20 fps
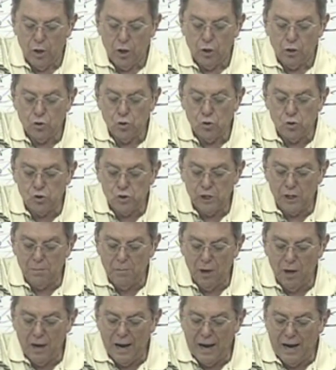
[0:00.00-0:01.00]
to
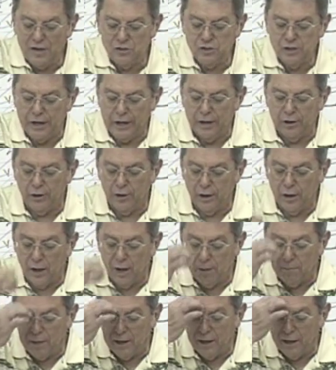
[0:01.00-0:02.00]
symbolize the
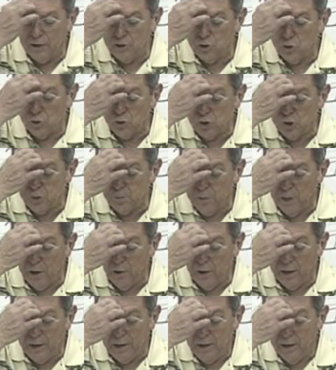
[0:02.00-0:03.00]
interdenominational
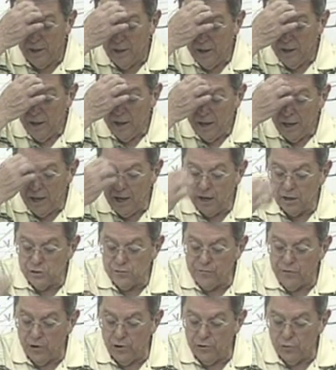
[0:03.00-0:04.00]
spirit and its
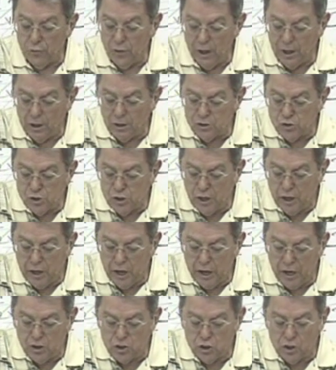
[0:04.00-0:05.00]
further
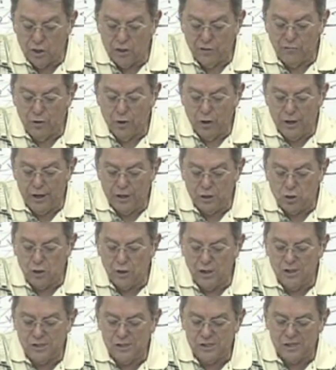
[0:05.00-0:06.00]
reconciliation of
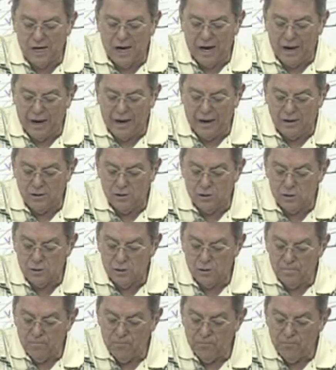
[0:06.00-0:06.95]
religion and science.